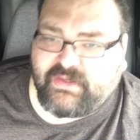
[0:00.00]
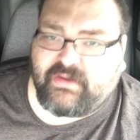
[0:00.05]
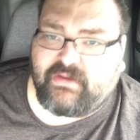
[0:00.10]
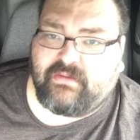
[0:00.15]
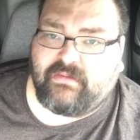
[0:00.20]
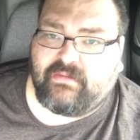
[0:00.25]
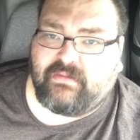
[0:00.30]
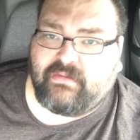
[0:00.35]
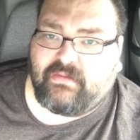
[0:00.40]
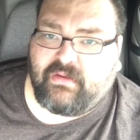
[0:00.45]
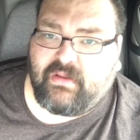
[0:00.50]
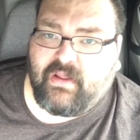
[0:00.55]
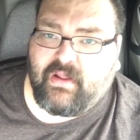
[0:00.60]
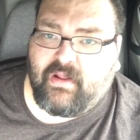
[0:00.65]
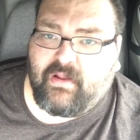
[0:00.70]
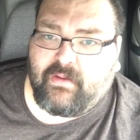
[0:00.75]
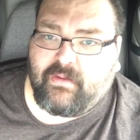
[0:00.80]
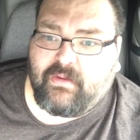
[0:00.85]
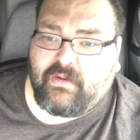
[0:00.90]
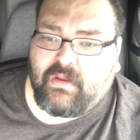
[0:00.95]
and
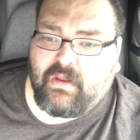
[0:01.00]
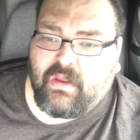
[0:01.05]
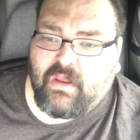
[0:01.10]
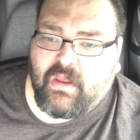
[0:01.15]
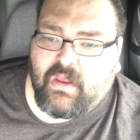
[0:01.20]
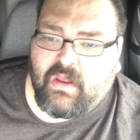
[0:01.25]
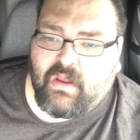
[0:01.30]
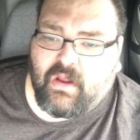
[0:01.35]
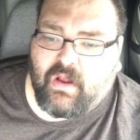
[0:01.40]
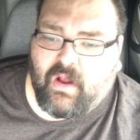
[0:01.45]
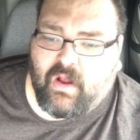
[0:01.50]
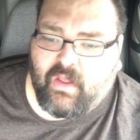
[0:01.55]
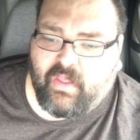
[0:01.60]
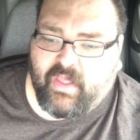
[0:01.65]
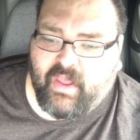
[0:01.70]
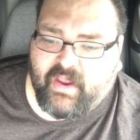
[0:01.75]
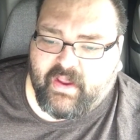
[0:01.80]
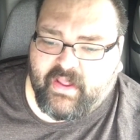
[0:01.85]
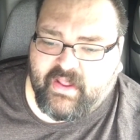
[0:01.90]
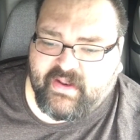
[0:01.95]
all
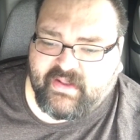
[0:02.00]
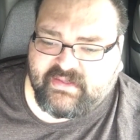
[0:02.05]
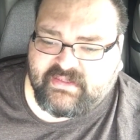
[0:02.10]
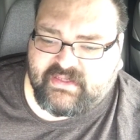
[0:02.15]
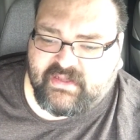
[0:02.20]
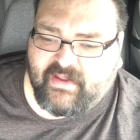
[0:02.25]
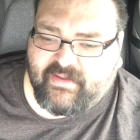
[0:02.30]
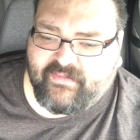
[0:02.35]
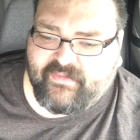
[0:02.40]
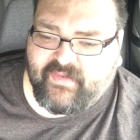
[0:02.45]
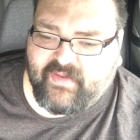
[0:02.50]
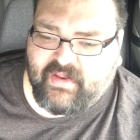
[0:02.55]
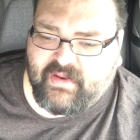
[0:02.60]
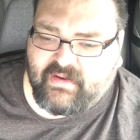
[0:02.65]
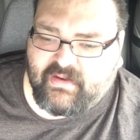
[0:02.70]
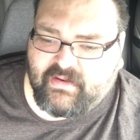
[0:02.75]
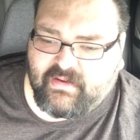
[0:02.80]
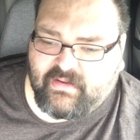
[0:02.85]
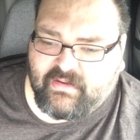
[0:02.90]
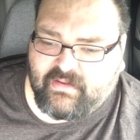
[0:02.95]
that kind of stuff.
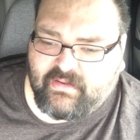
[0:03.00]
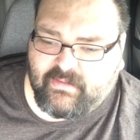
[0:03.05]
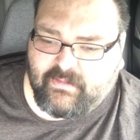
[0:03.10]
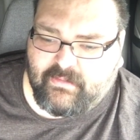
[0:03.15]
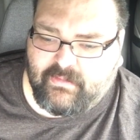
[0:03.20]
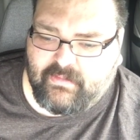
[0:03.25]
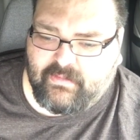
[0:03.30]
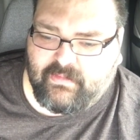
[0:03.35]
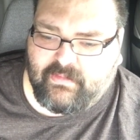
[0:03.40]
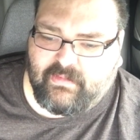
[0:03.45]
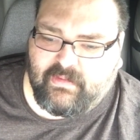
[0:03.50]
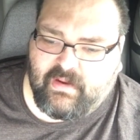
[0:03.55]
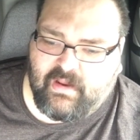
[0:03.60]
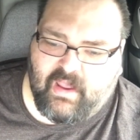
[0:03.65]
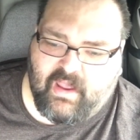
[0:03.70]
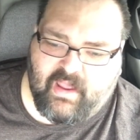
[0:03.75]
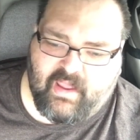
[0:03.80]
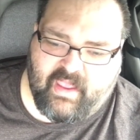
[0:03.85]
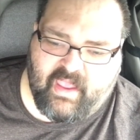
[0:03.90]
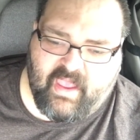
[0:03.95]
And
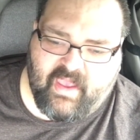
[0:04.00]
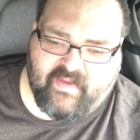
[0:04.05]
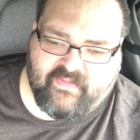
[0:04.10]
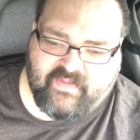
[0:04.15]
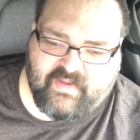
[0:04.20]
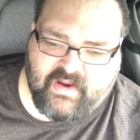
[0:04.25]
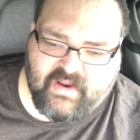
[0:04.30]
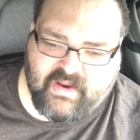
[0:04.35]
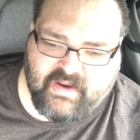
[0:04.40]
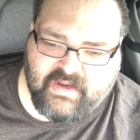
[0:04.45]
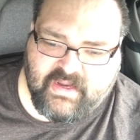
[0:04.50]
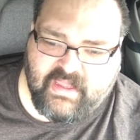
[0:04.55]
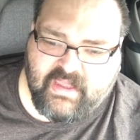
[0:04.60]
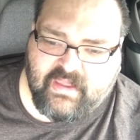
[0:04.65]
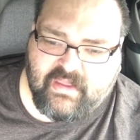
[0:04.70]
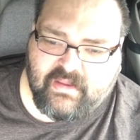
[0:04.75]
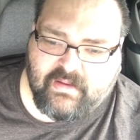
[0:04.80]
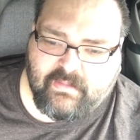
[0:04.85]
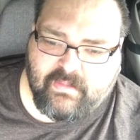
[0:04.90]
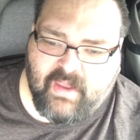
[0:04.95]
I have an
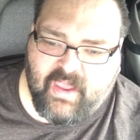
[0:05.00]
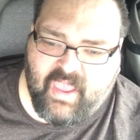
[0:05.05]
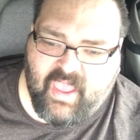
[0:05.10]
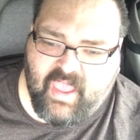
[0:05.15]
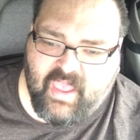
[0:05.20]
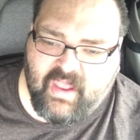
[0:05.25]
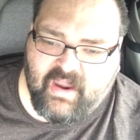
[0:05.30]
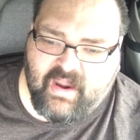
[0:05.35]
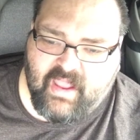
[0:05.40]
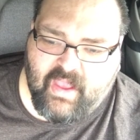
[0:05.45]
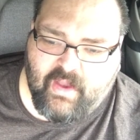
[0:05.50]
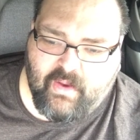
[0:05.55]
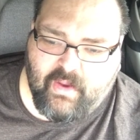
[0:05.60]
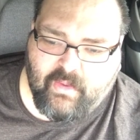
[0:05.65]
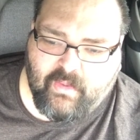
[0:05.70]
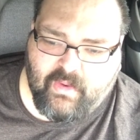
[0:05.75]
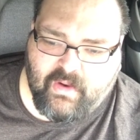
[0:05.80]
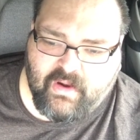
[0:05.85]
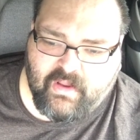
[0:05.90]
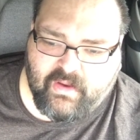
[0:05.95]
idea in my head how I
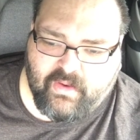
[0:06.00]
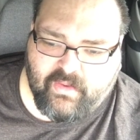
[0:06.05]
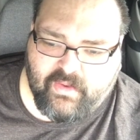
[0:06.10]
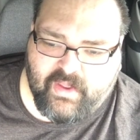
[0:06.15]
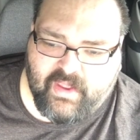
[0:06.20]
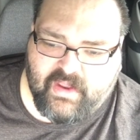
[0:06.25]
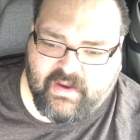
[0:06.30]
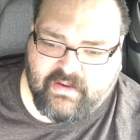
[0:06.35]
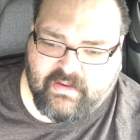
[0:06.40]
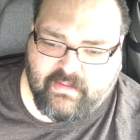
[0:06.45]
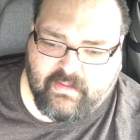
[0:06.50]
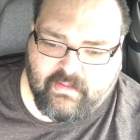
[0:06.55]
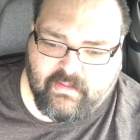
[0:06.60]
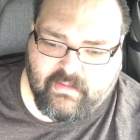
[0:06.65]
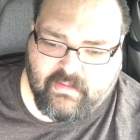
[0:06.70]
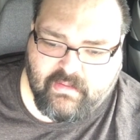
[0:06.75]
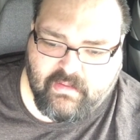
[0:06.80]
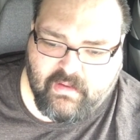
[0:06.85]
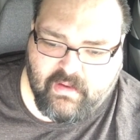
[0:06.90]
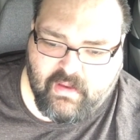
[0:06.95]
want to go ahead
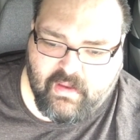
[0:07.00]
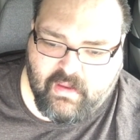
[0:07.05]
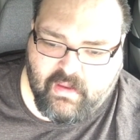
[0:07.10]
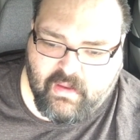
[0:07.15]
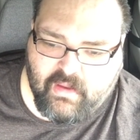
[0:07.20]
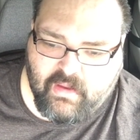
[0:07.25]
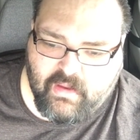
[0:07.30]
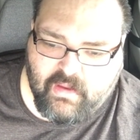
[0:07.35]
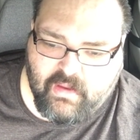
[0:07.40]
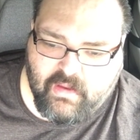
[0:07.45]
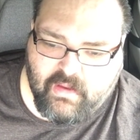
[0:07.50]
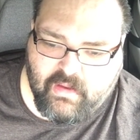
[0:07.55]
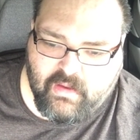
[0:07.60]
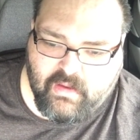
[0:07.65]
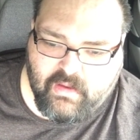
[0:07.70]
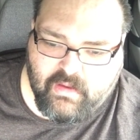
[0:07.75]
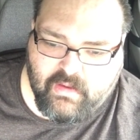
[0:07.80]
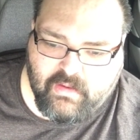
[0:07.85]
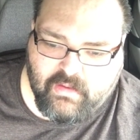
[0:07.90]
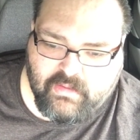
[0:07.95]

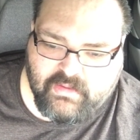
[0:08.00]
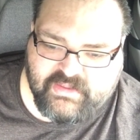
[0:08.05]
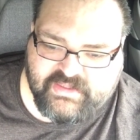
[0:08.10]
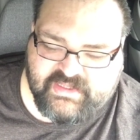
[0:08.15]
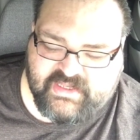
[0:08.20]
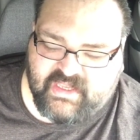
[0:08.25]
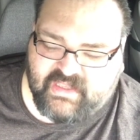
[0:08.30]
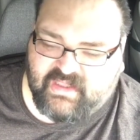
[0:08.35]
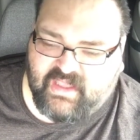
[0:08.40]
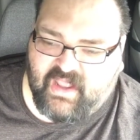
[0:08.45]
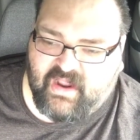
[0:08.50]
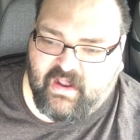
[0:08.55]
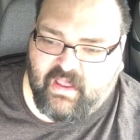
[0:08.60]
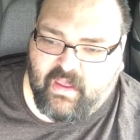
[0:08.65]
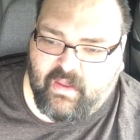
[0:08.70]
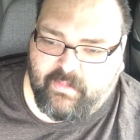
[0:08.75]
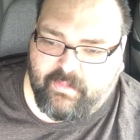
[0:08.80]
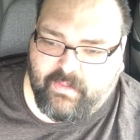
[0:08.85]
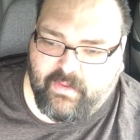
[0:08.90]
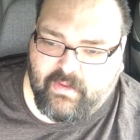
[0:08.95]
and set that
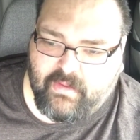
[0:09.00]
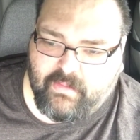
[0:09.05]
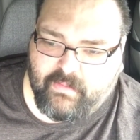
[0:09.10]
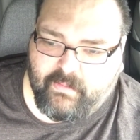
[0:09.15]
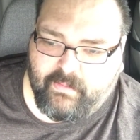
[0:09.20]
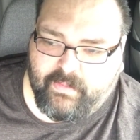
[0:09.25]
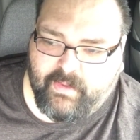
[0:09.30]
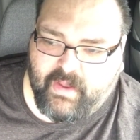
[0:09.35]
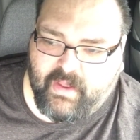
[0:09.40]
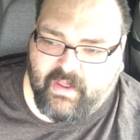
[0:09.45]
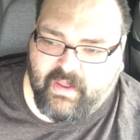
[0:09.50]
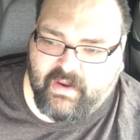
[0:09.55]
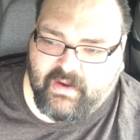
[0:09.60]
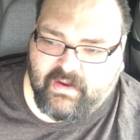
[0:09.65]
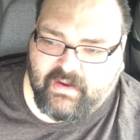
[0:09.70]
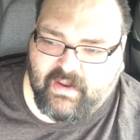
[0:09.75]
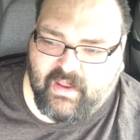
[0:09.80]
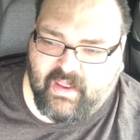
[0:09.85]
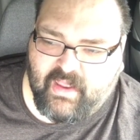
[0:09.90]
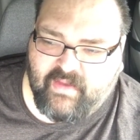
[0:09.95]
up, but
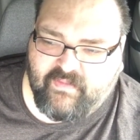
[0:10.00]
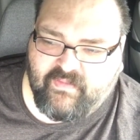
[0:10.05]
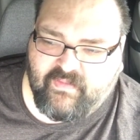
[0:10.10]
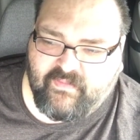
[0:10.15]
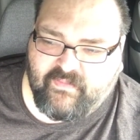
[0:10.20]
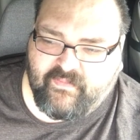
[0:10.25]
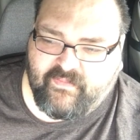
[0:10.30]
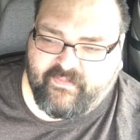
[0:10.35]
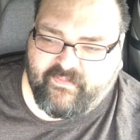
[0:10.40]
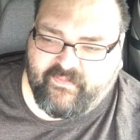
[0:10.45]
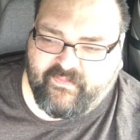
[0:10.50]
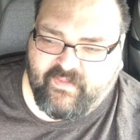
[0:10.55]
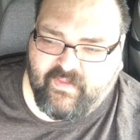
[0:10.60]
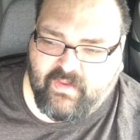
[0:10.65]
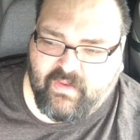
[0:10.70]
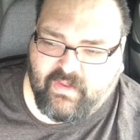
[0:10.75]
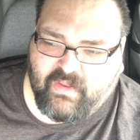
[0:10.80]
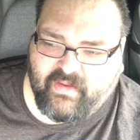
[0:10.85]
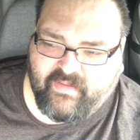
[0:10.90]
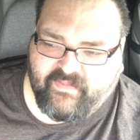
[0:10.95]
I haven't
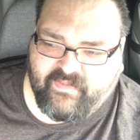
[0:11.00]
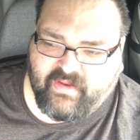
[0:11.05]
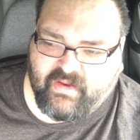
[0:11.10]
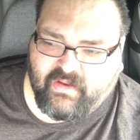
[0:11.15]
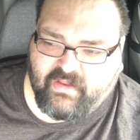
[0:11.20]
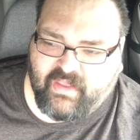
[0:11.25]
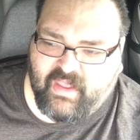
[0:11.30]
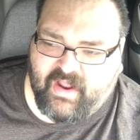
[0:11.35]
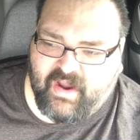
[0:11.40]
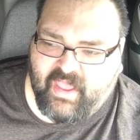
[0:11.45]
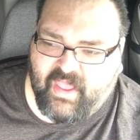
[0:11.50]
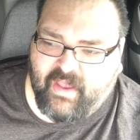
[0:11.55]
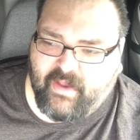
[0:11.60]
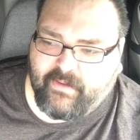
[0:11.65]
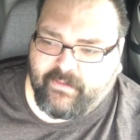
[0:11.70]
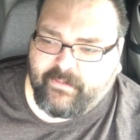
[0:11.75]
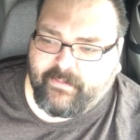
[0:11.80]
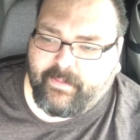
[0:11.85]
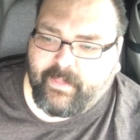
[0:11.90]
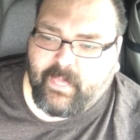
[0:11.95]
fully figured that out.